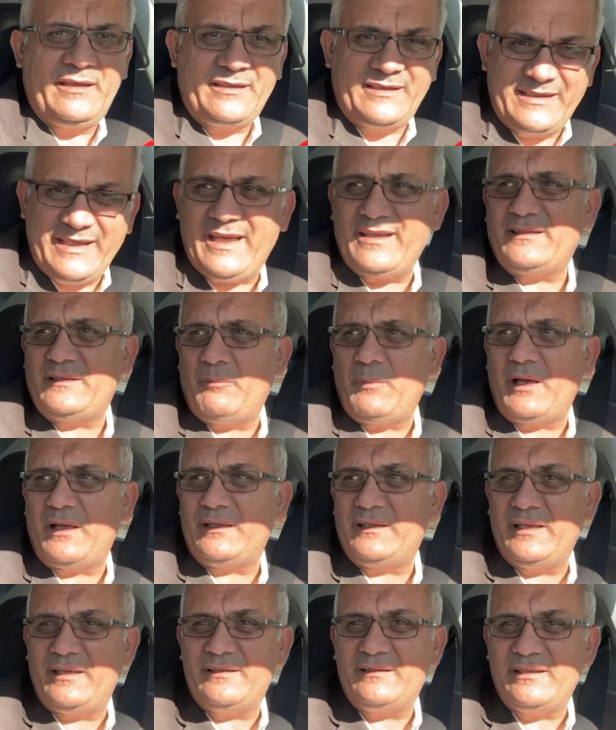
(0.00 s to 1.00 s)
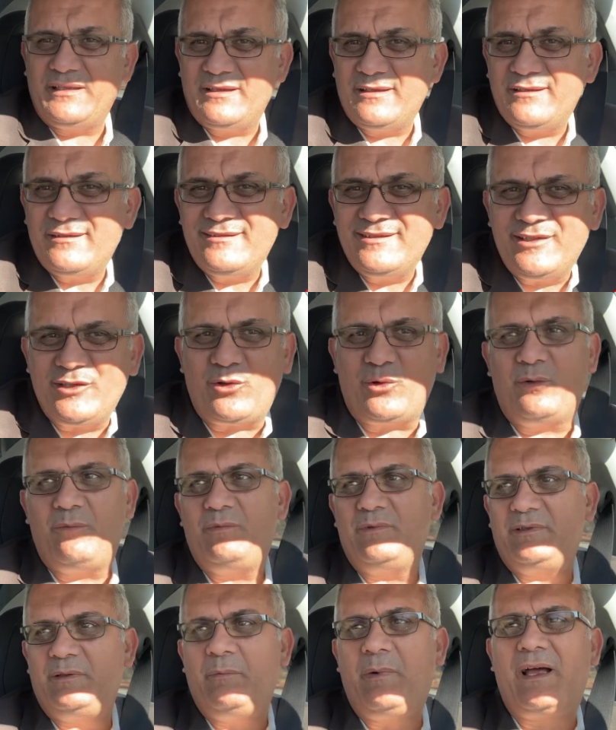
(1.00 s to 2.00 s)
get the Model
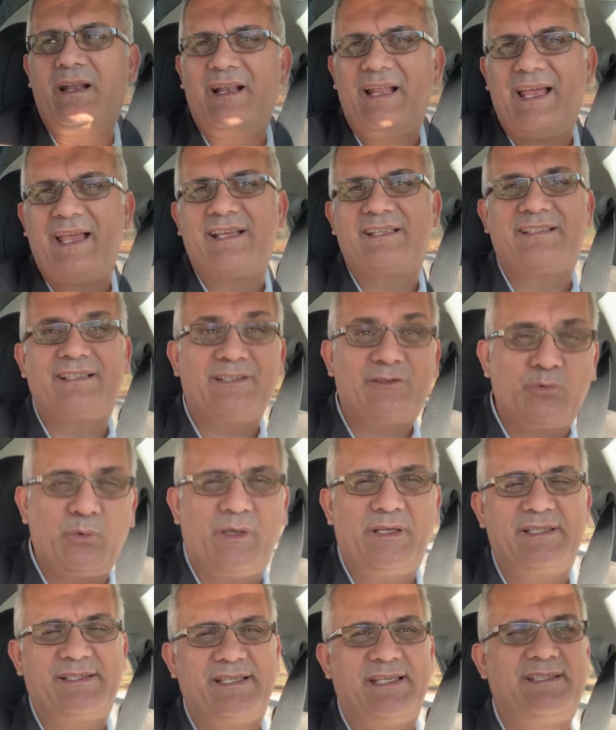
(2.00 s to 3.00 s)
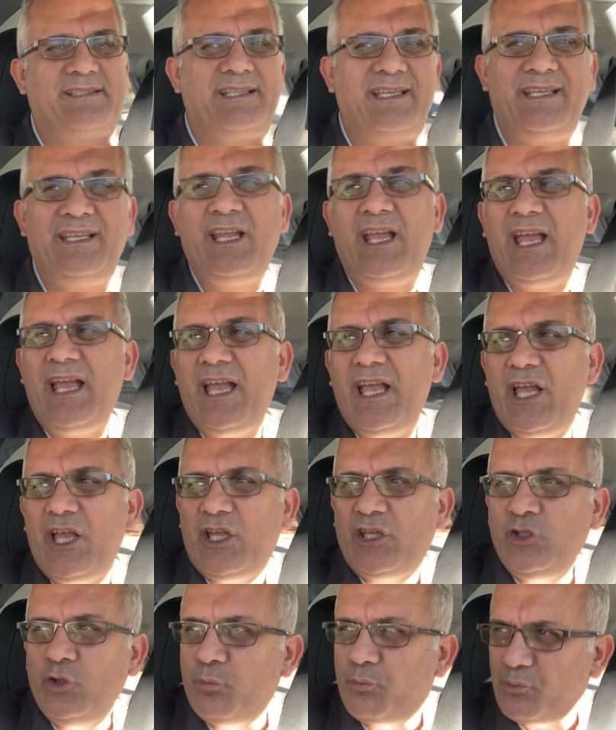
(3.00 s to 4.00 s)
X, the 2016,
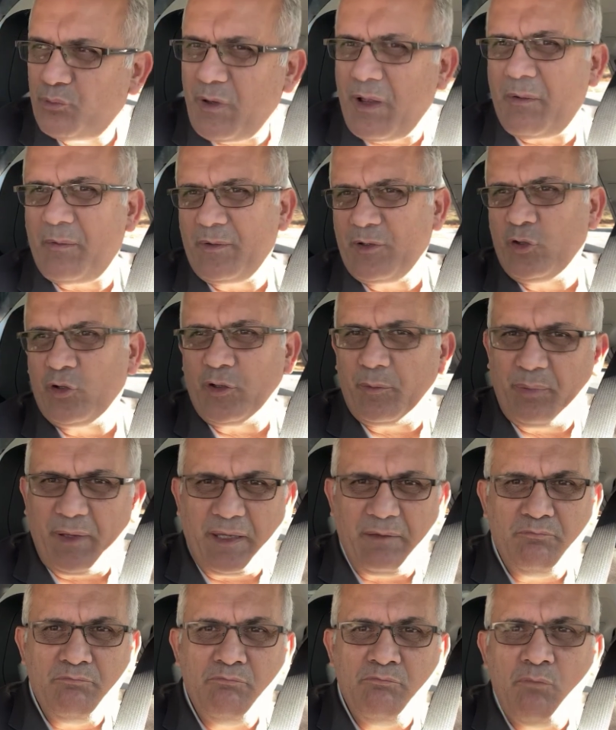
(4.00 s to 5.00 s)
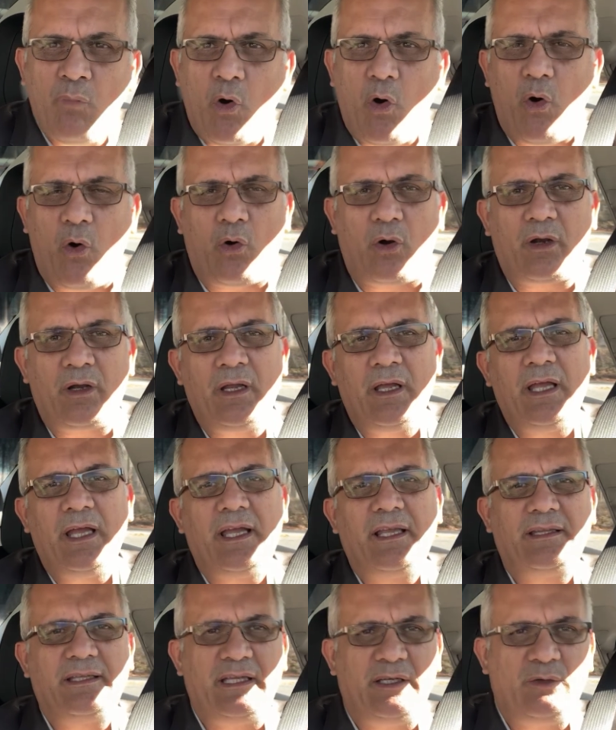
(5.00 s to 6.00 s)
you're probably gonna pay more
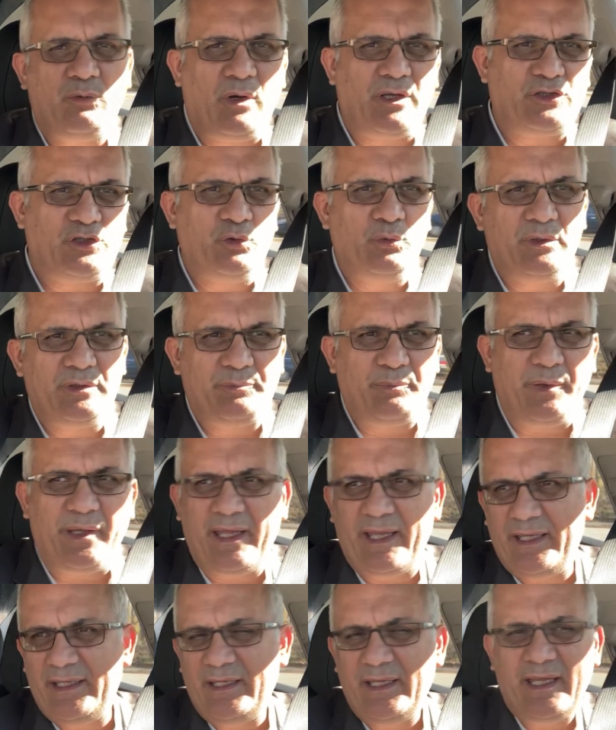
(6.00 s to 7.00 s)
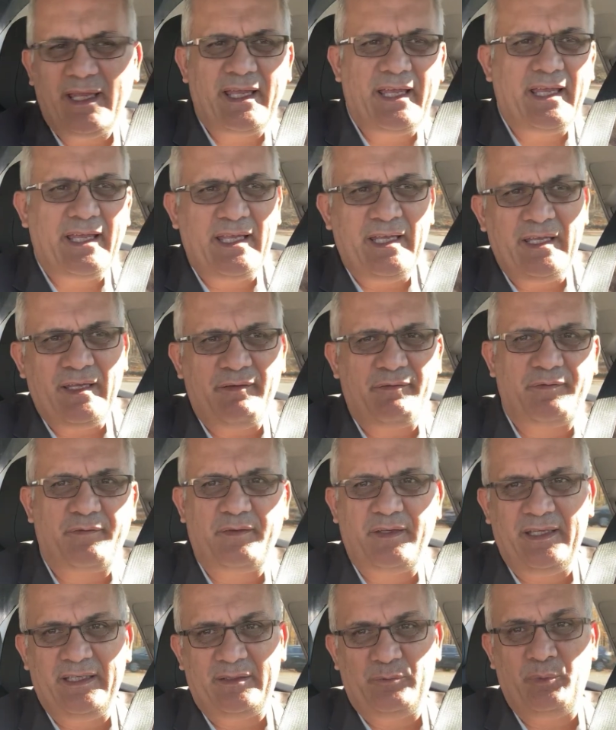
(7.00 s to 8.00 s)
than what you would pay if
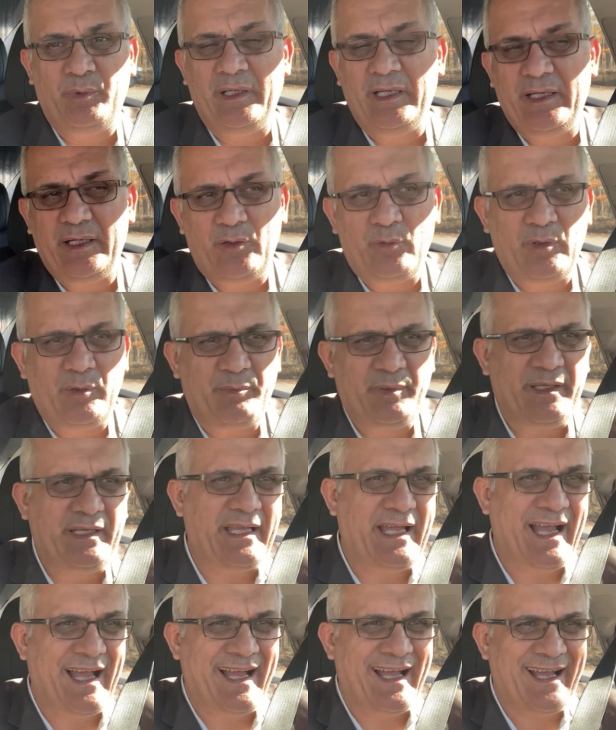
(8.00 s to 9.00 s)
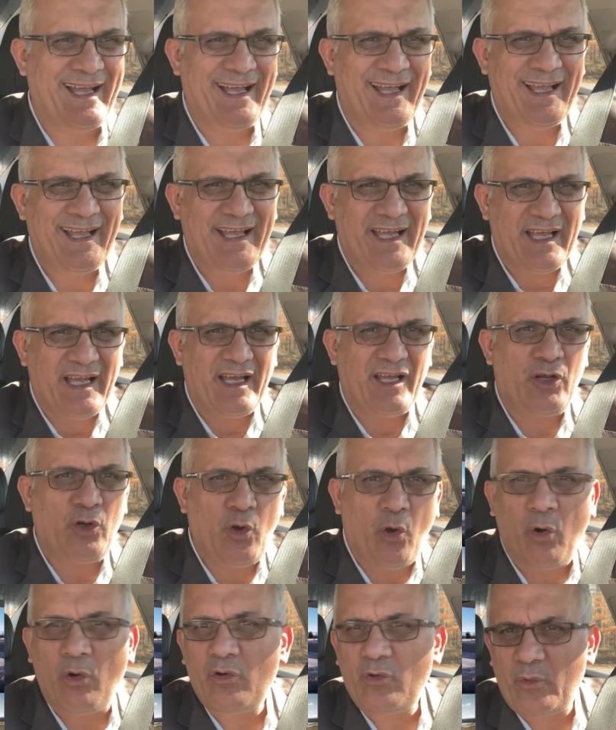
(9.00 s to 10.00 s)
it would be a
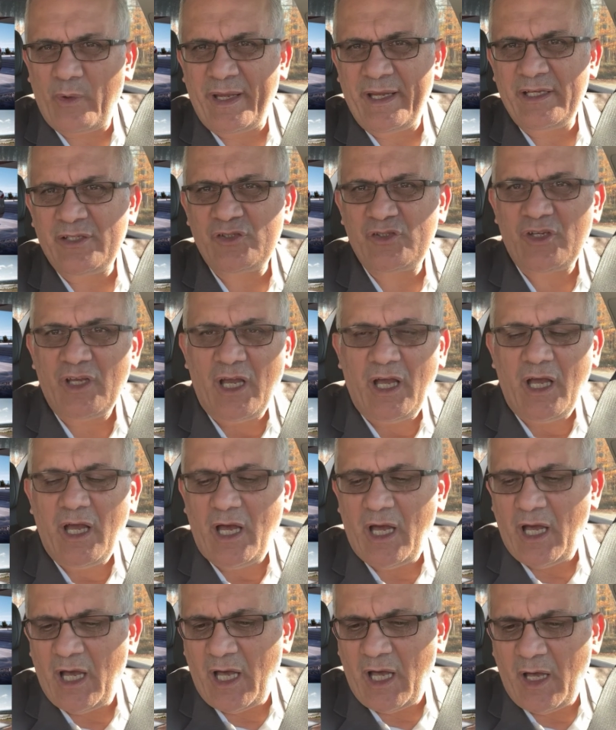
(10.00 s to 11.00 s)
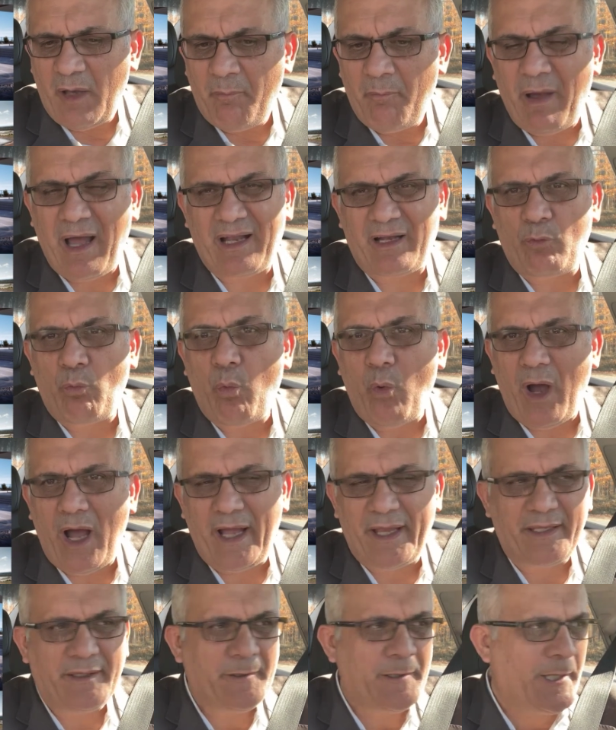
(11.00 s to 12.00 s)
long range Model
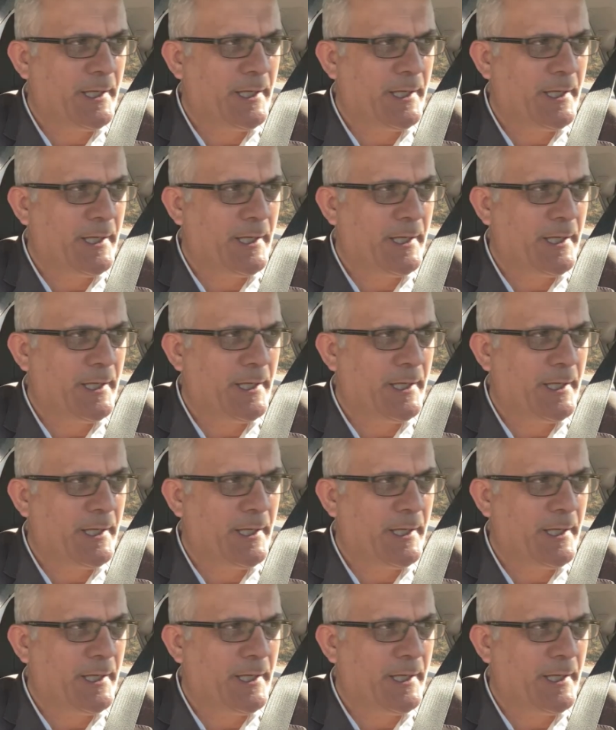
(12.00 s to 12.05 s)
Y.